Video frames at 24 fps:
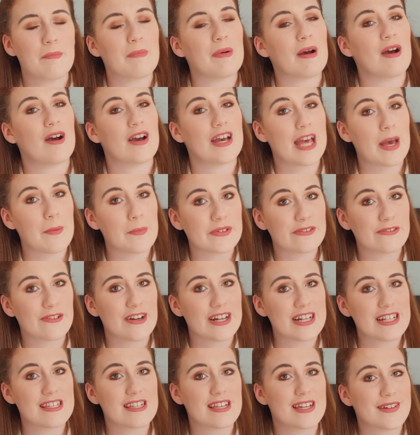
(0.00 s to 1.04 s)
But I am a
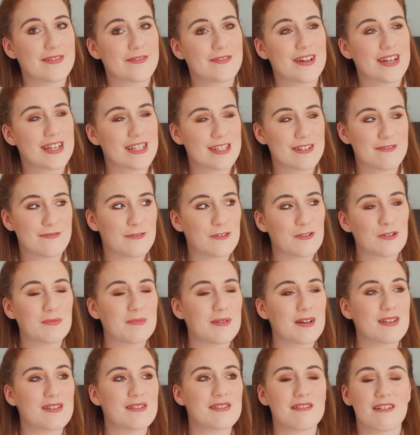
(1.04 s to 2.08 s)
writer first and
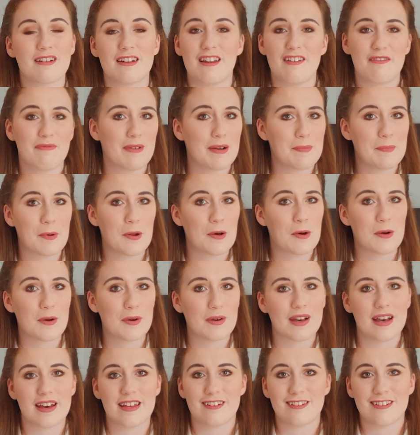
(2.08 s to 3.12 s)
foremost. I love my
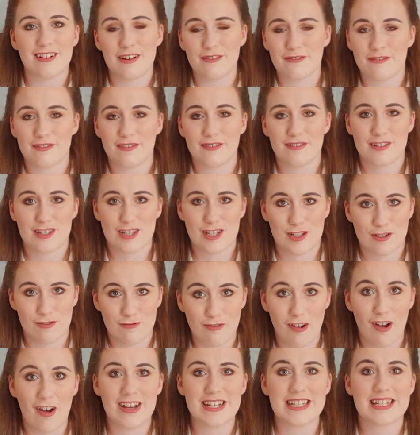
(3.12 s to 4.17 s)
blog and I love to
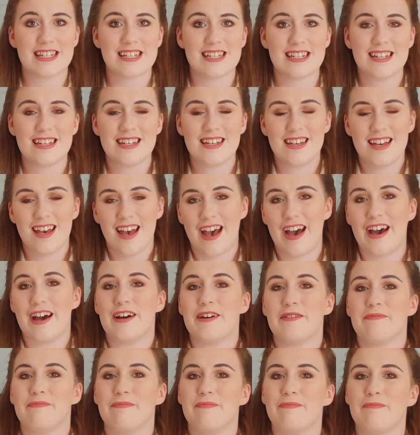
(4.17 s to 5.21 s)
write.
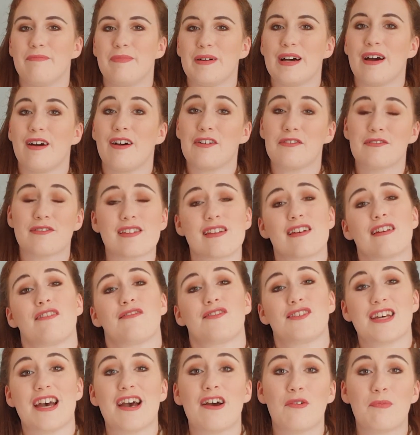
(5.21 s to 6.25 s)
But I also
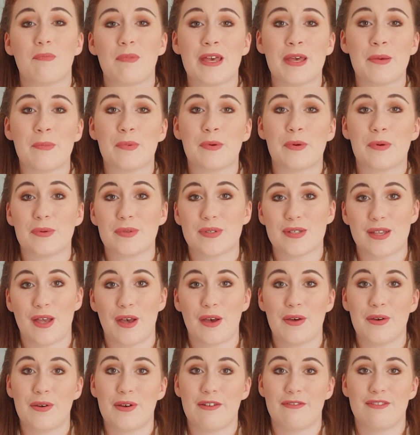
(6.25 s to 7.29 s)
love to help people, so
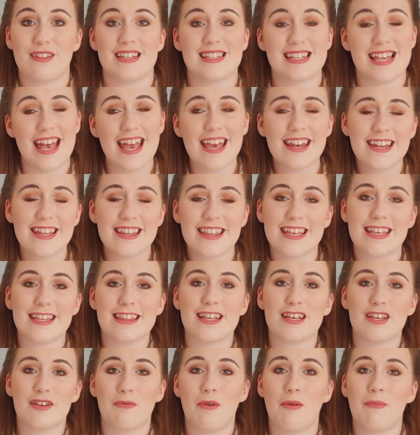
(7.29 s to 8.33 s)
if there's anything
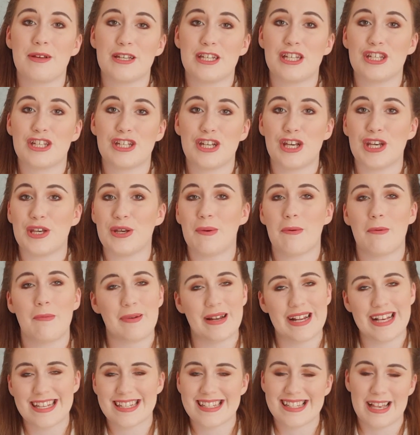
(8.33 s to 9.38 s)
that you want me to do,
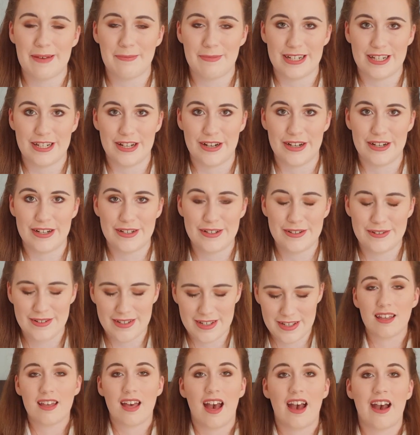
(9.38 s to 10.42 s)
please let me know.
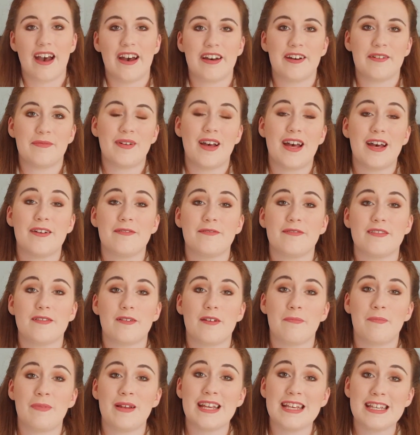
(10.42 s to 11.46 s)
And
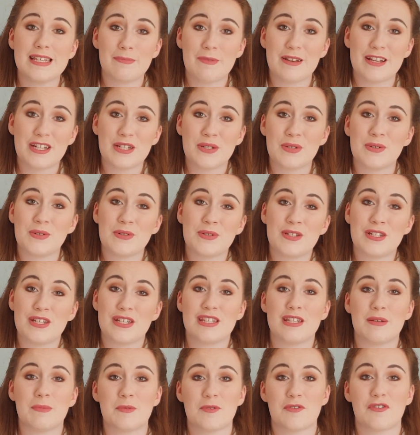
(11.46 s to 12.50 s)
please make sure to
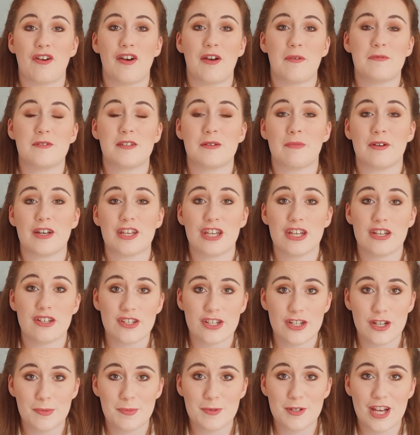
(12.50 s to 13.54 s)
subscribe to my
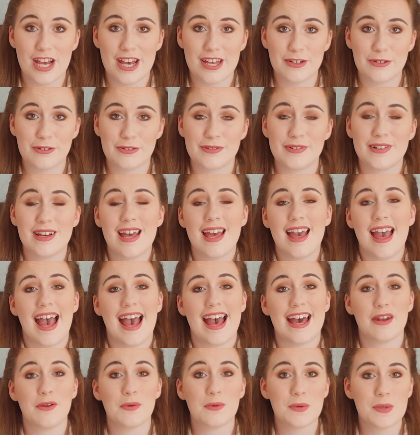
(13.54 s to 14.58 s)
YouTube channel
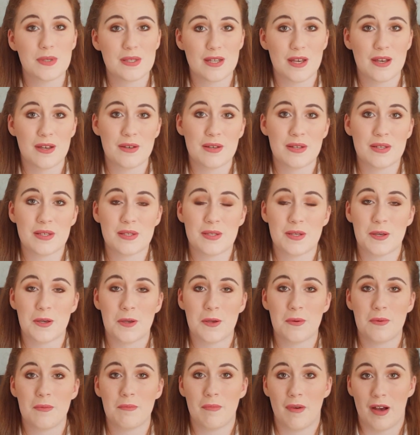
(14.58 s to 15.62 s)
and also
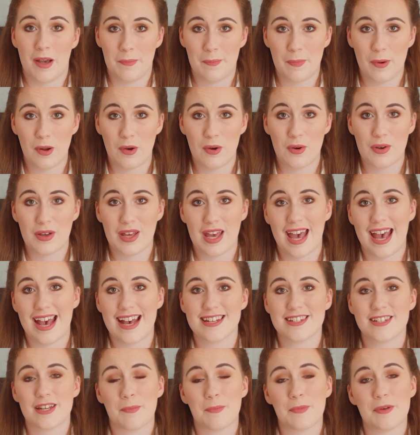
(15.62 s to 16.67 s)
to my blog
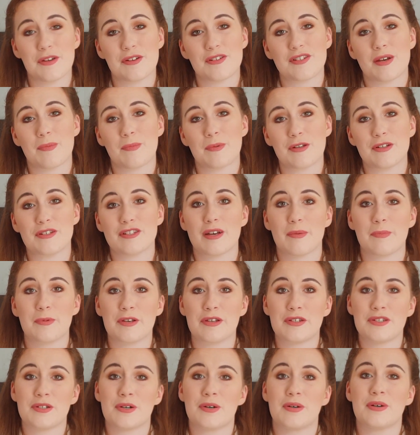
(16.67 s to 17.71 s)
at
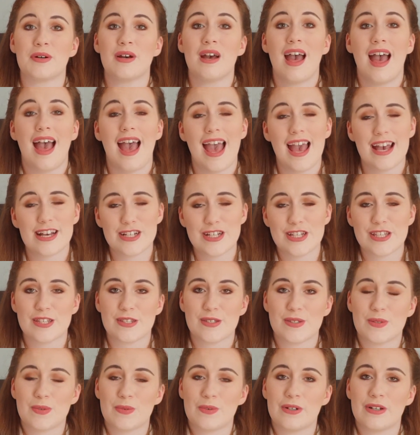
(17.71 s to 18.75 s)

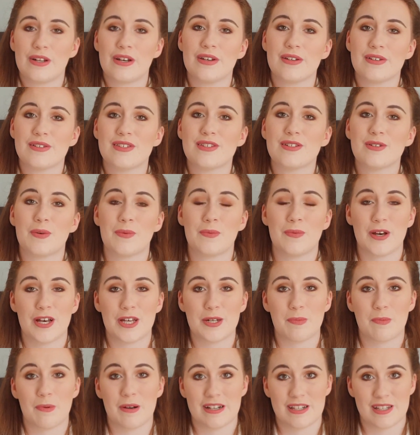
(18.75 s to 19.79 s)

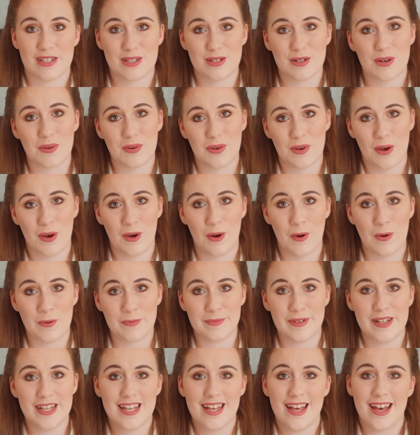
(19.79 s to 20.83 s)

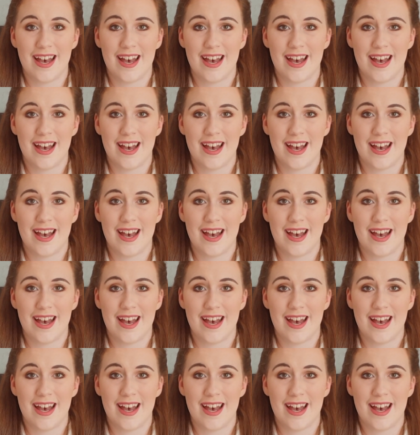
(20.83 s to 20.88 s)
www.anchorsandswallows.wordpress.com.